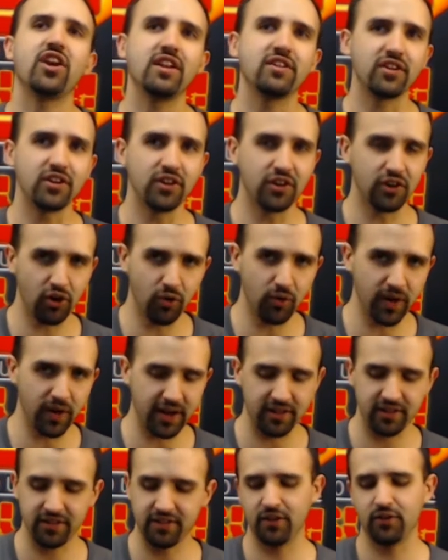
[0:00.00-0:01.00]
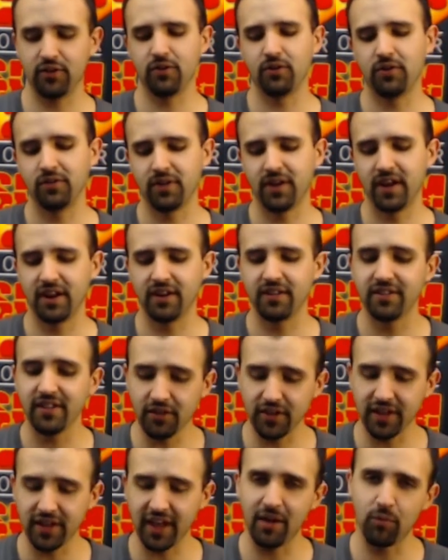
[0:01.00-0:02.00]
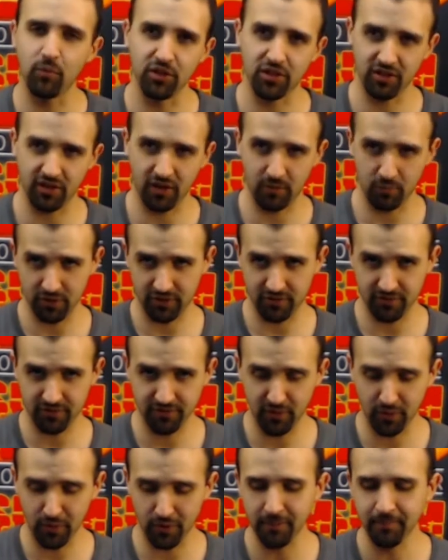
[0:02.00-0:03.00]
to go in a single game was a 4.